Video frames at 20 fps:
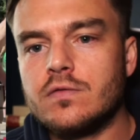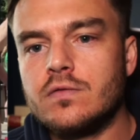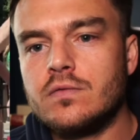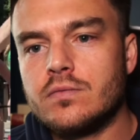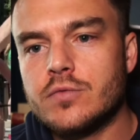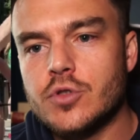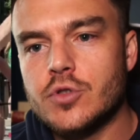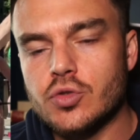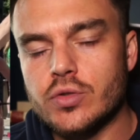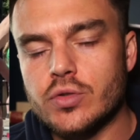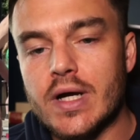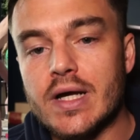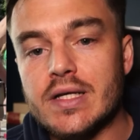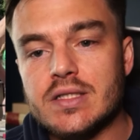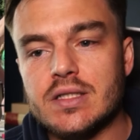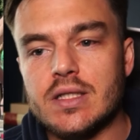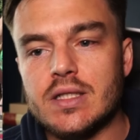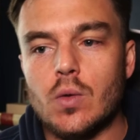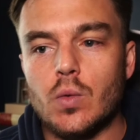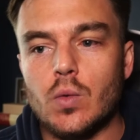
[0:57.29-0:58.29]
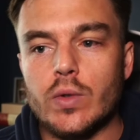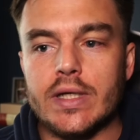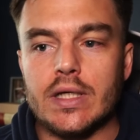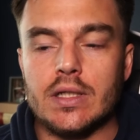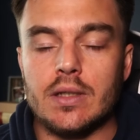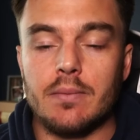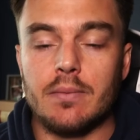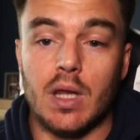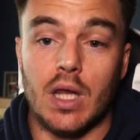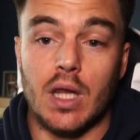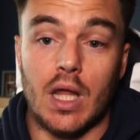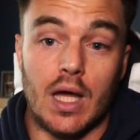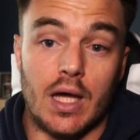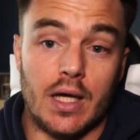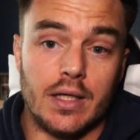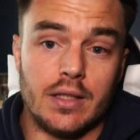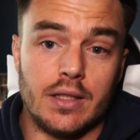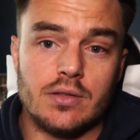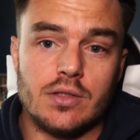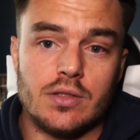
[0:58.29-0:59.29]
stress that we can
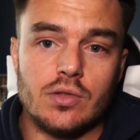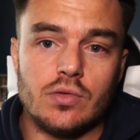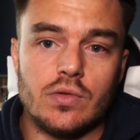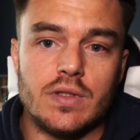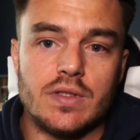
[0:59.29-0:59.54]
apply to the